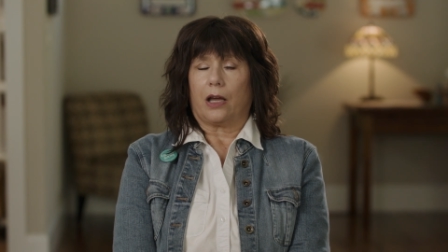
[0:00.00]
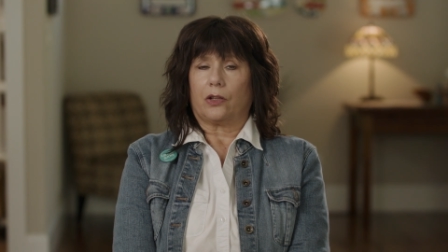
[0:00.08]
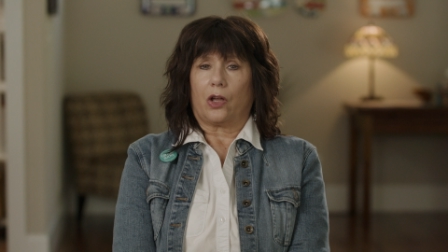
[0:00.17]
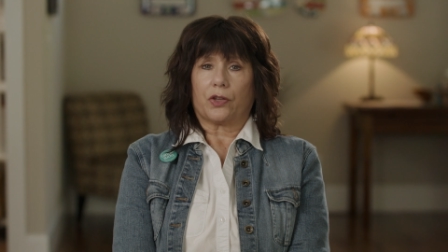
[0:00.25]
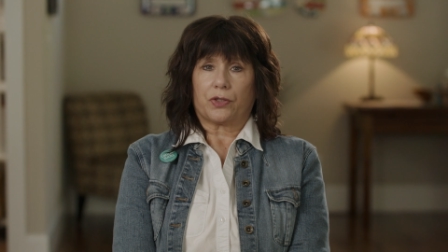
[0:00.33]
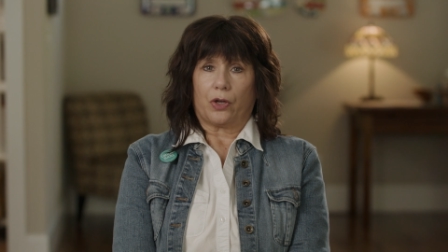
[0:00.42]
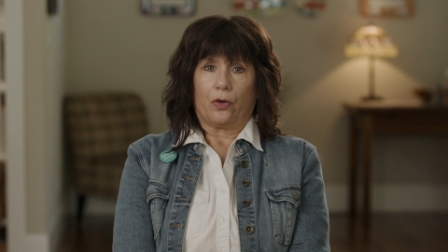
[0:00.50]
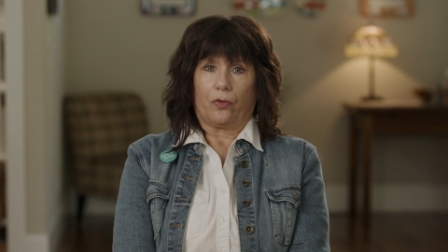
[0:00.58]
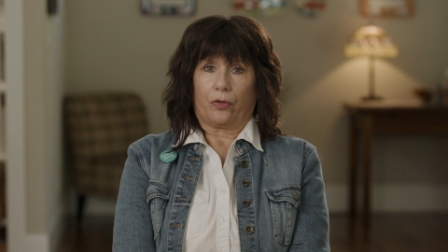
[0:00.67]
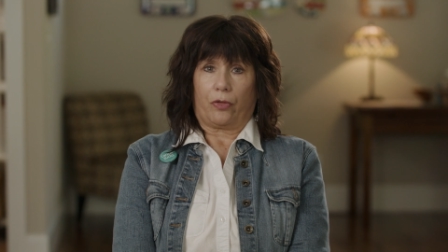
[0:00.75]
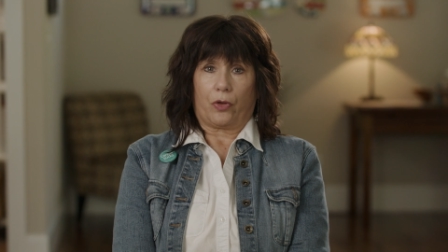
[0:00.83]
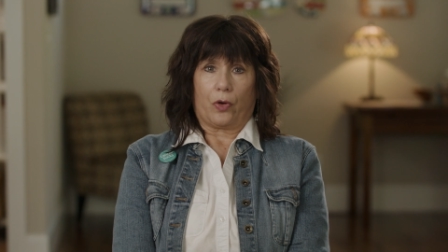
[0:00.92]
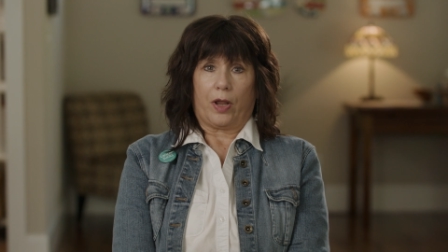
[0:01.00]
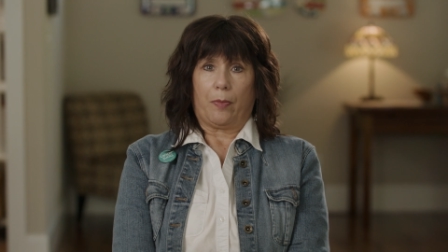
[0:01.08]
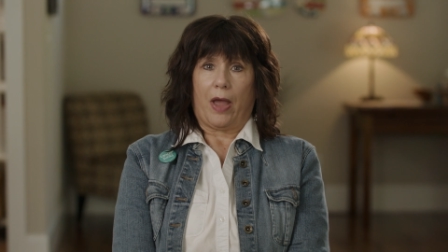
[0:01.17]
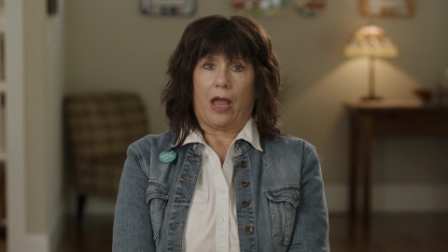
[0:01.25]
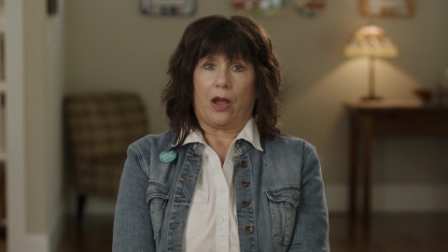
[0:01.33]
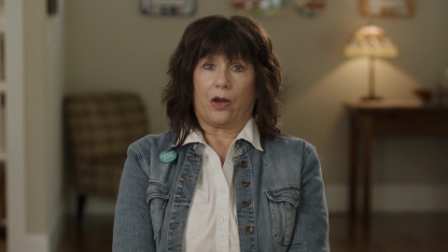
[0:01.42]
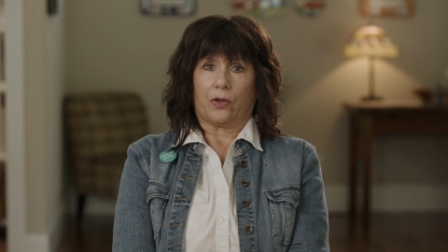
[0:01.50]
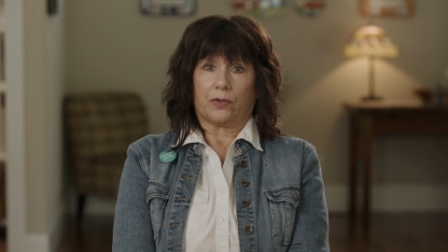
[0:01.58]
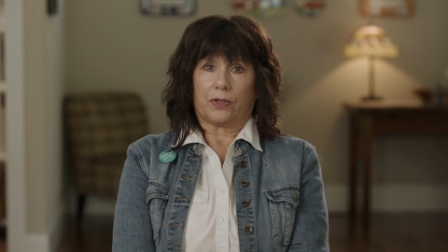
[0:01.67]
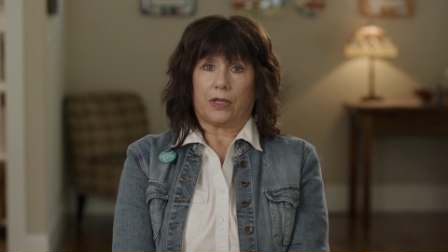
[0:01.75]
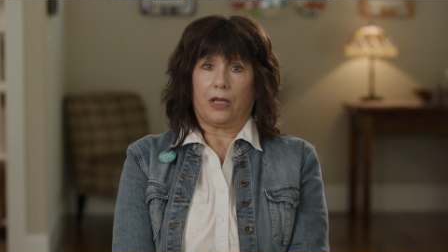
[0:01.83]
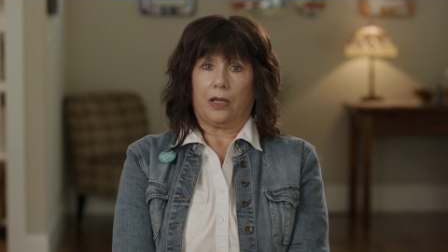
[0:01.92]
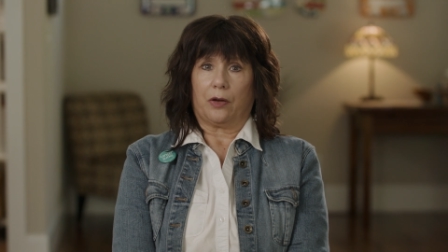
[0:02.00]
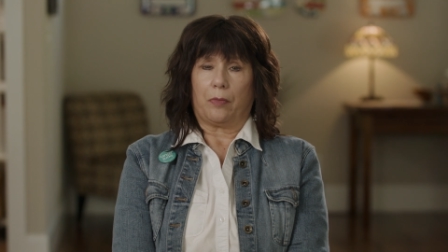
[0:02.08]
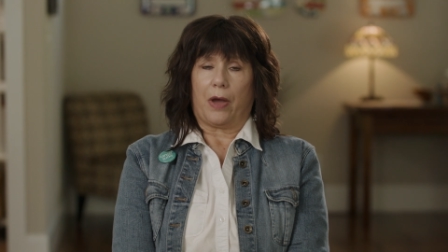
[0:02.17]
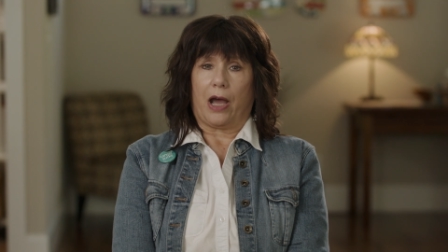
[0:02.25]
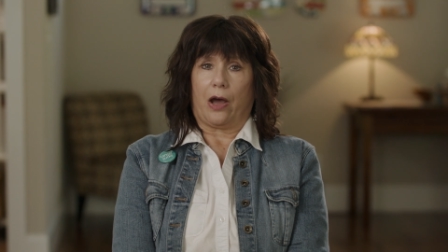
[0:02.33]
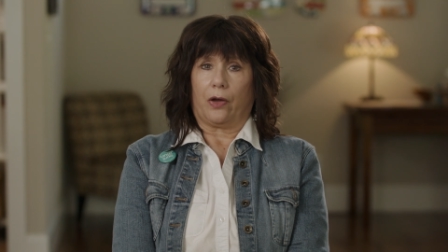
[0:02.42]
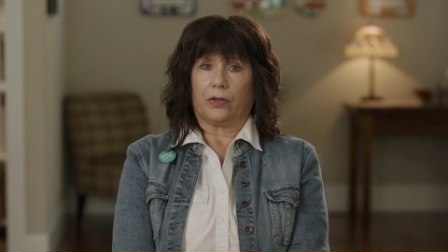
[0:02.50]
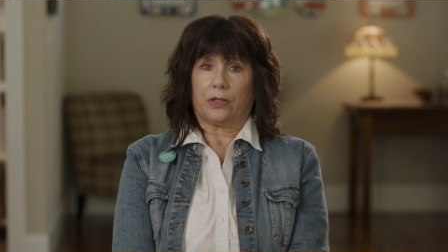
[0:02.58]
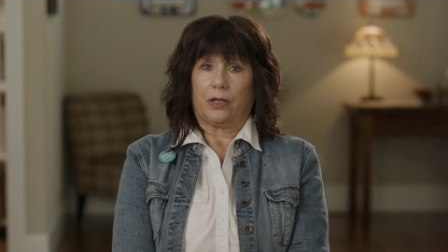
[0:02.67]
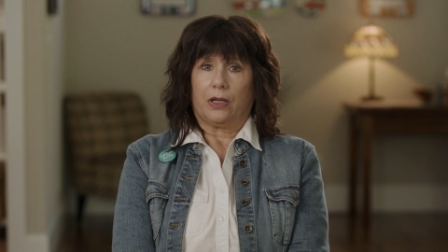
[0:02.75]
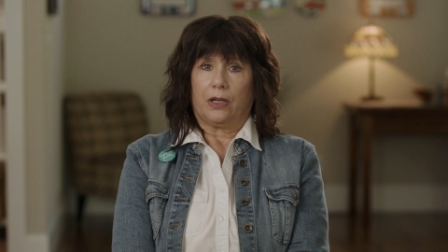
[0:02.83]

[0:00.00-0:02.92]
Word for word: I lost over 30 pounds in about